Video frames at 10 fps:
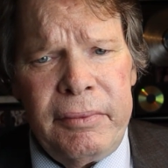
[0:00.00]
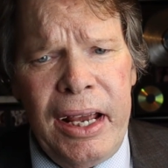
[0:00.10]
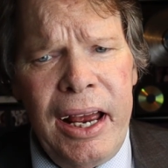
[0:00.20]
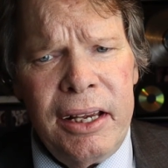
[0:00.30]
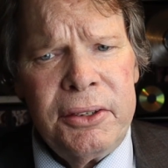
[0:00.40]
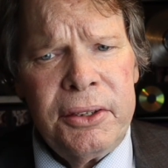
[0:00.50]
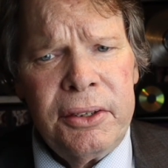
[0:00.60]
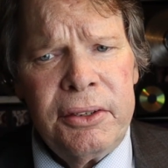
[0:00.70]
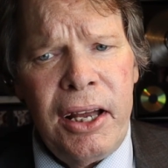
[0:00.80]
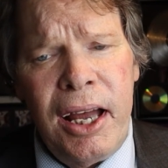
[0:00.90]
As
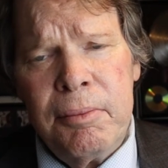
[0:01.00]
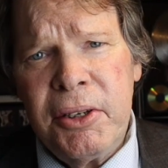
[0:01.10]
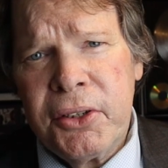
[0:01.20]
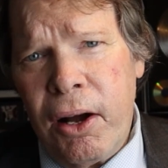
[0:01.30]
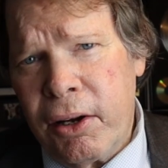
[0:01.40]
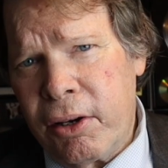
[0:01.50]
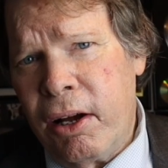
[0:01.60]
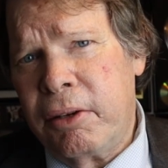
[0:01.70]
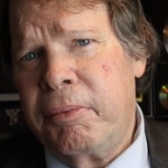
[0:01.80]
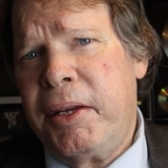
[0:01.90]
time has gone
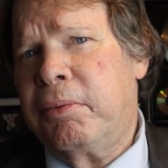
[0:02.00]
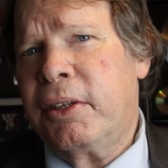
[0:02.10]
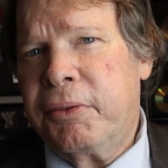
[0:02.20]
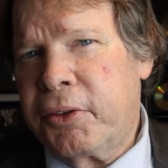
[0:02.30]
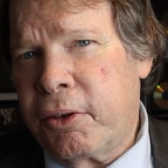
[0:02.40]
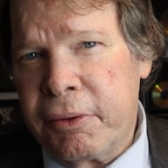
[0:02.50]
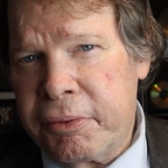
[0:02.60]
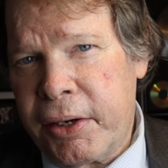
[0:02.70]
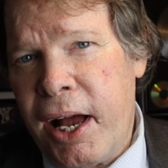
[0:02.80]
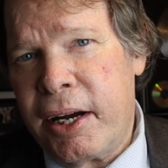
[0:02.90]
on, people have sort of
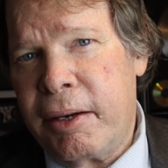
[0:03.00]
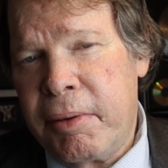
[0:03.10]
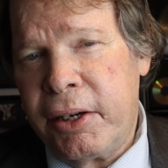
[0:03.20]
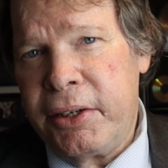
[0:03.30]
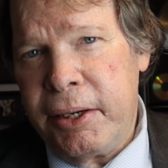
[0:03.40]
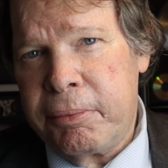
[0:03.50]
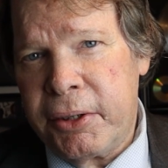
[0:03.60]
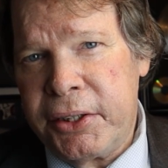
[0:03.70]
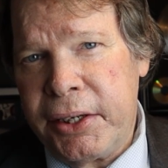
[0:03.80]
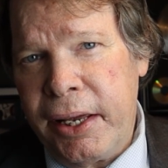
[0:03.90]
forgotten about deep
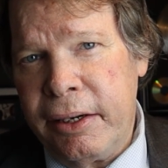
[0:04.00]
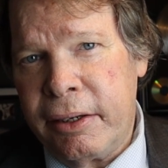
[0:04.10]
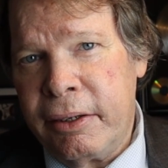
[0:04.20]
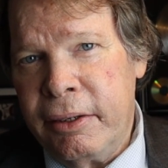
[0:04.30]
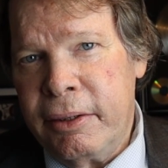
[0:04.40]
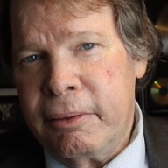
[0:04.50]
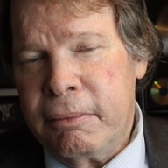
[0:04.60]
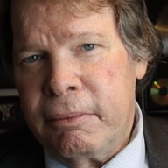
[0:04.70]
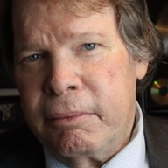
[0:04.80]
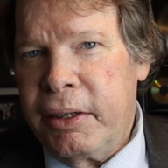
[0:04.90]
rich data,
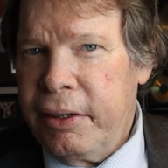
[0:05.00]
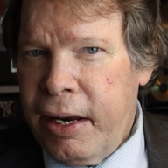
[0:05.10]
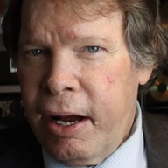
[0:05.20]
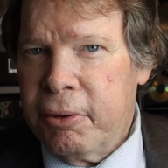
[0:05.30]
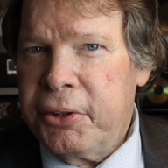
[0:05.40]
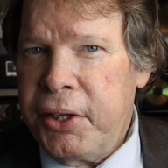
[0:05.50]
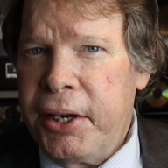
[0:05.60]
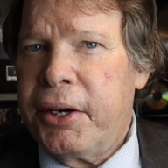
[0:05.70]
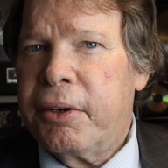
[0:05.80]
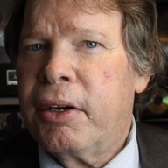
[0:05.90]
but now is
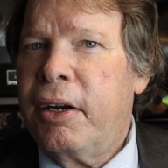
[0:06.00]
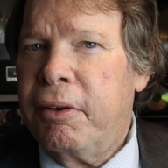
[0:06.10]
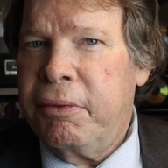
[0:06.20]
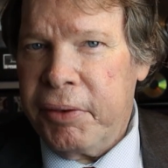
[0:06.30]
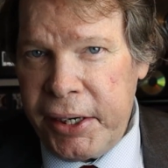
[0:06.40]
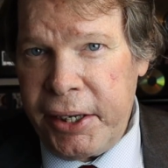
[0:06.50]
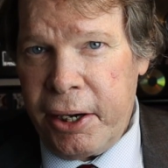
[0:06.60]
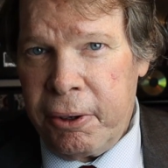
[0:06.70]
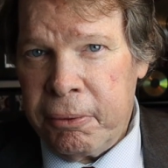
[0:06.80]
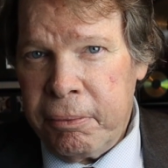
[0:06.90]
the era of
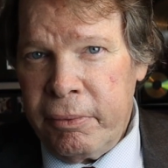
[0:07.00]
video.